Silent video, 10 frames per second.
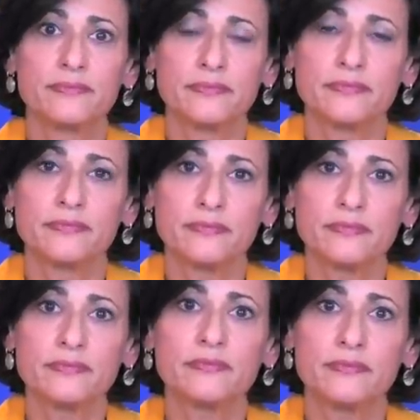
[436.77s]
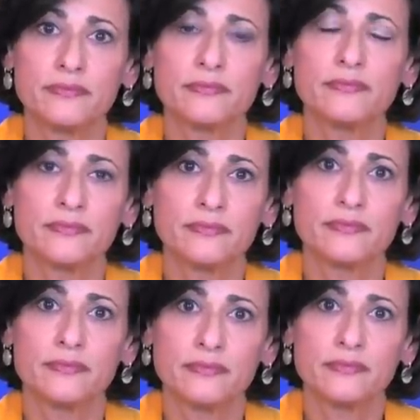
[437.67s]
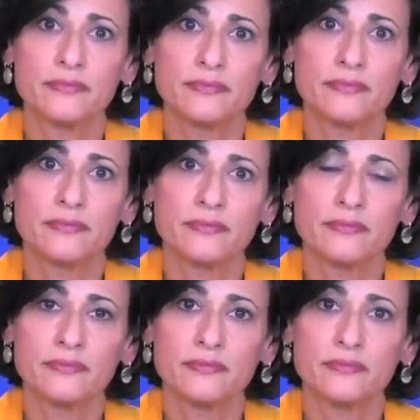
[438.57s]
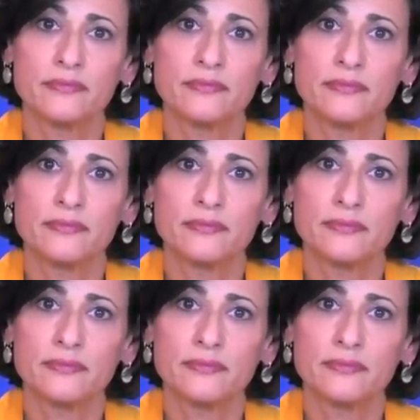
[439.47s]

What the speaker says: (not speaking)